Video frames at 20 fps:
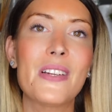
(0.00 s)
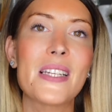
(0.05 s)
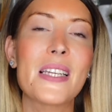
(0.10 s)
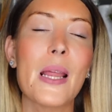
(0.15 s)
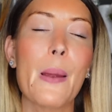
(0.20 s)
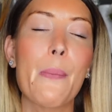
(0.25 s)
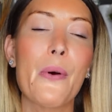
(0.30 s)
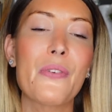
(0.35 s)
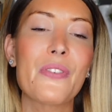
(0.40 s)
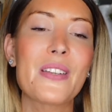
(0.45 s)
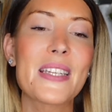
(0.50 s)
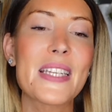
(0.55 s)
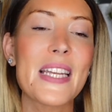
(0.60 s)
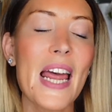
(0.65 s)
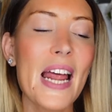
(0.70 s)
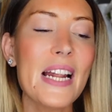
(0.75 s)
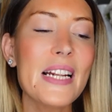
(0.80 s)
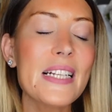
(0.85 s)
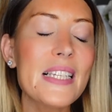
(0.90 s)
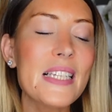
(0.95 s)
this type of
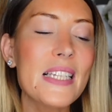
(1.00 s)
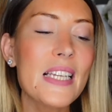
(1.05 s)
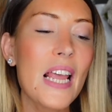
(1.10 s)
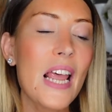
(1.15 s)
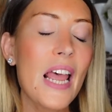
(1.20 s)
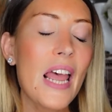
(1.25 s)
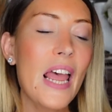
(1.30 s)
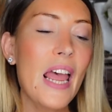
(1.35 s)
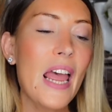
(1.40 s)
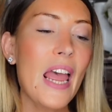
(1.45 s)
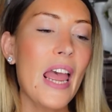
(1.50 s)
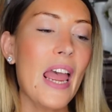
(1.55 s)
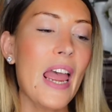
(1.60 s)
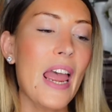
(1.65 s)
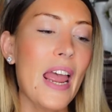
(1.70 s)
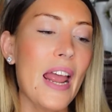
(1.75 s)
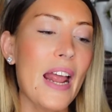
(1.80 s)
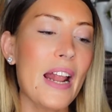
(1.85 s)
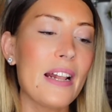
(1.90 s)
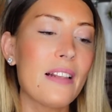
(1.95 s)
scent.
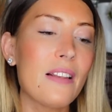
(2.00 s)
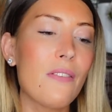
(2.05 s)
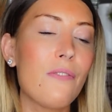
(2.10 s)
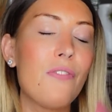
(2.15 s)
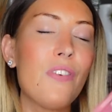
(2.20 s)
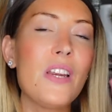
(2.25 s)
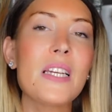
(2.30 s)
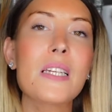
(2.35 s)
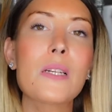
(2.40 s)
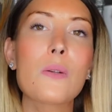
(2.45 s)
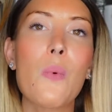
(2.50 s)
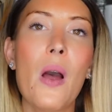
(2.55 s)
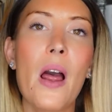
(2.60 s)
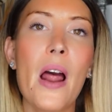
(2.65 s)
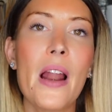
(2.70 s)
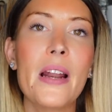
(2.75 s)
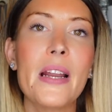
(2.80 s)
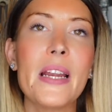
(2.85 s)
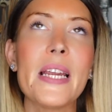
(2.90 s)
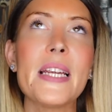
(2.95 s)
And this
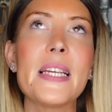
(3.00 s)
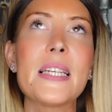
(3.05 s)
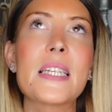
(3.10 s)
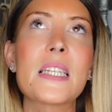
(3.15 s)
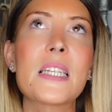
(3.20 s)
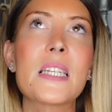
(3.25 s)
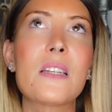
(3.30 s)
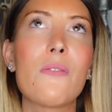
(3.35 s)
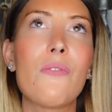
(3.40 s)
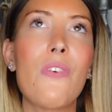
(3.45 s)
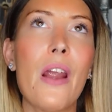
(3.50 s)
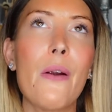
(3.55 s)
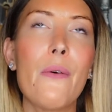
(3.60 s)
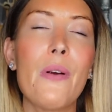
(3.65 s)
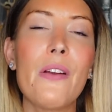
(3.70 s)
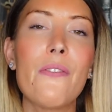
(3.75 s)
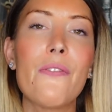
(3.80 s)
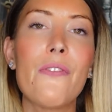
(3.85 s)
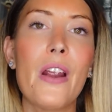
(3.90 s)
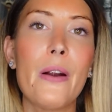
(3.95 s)
one is
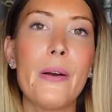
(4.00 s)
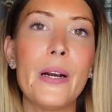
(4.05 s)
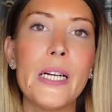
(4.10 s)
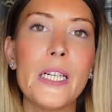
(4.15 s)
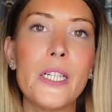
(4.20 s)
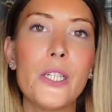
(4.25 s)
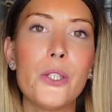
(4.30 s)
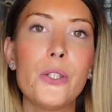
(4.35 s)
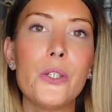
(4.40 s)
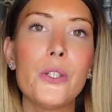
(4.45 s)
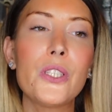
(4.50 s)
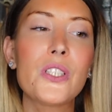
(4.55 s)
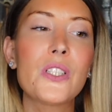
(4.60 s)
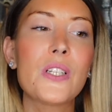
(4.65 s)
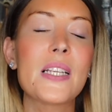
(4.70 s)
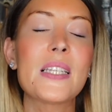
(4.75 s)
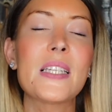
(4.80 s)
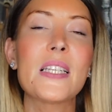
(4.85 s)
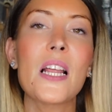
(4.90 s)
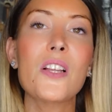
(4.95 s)
very, very good.
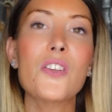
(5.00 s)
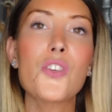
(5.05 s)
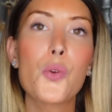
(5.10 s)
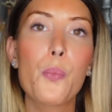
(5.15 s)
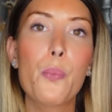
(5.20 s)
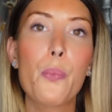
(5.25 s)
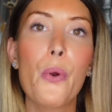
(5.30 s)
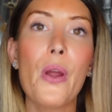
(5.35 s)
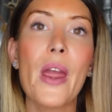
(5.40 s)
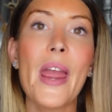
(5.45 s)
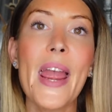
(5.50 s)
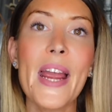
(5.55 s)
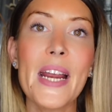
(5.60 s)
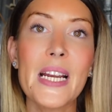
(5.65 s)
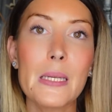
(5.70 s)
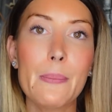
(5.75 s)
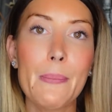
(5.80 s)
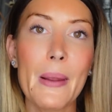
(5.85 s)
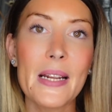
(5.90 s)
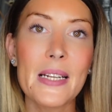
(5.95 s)
So it's not super
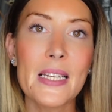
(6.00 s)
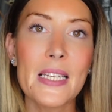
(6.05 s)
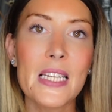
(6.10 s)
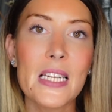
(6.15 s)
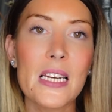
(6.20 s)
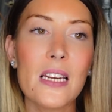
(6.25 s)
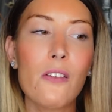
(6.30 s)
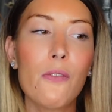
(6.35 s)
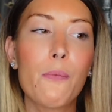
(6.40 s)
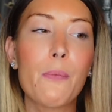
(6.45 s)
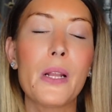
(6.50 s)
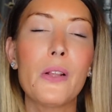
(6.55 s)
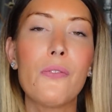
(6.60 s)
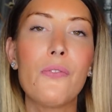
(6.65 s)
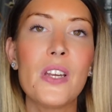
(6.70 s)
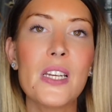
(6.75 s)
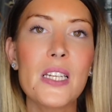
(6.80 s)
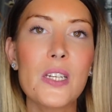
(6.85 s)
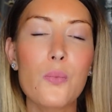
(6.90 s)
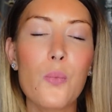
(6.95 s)
expensive,
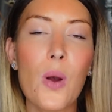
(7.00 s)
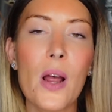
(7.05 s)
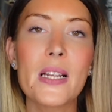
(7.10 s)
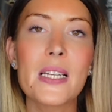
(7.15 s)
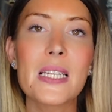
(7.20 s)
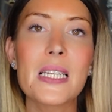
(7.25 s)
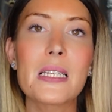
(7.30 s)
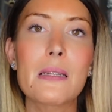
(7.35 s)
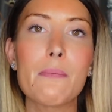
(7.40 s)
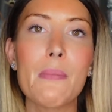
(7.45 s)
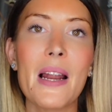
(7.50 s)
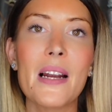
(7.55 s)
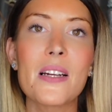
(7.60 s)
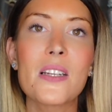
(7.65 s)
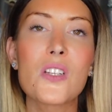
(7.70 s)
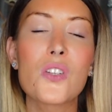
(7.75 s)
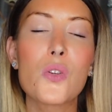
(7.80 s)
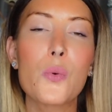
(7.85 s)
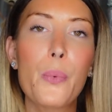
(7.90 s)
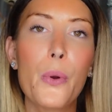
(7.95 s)
but this one
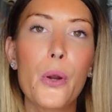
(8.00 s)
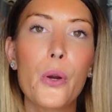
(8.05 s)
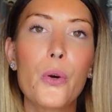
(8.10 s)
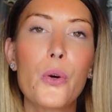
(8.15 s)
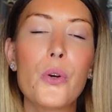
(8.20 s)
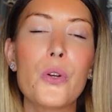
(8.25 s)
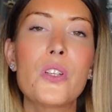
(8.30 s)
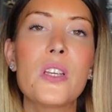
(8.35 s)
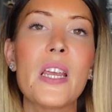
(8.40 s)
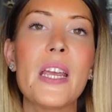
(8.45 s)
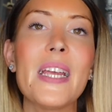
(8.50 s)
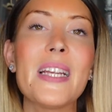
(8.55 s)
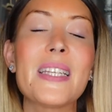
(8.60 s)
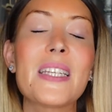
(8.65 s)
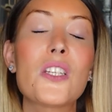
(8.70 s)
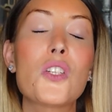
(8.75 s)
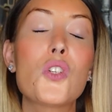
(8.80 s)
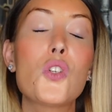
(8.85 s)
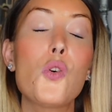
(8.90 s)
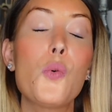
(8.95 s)
smells super good.
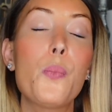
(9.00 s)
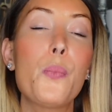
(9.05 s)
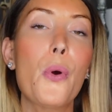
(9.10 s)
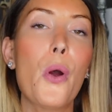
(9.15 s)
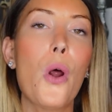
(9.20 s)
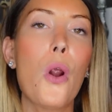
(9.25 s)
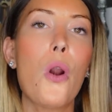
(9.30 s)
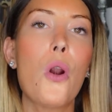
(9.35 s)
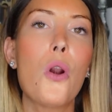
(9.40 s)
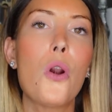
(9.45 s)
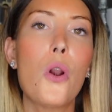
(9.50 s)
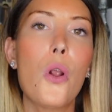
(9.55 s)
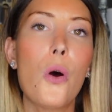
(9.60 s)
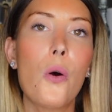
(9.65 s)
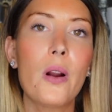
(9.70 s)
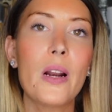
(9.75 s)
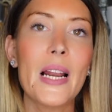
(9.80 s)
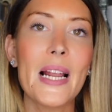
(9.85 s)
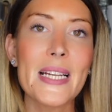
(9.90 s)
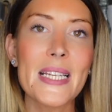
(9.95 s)
It's super
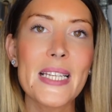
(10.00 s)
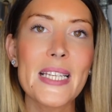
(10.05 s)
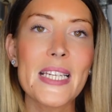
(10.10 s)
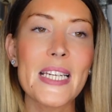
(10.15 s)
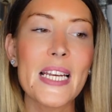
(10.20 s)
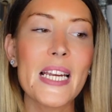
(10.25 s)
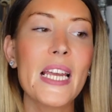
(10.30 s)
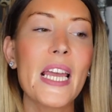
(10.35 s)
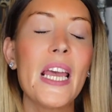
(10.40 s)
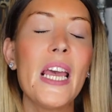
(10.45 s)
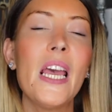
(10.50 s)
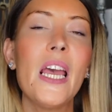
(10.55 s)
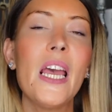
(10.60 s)
long lasting.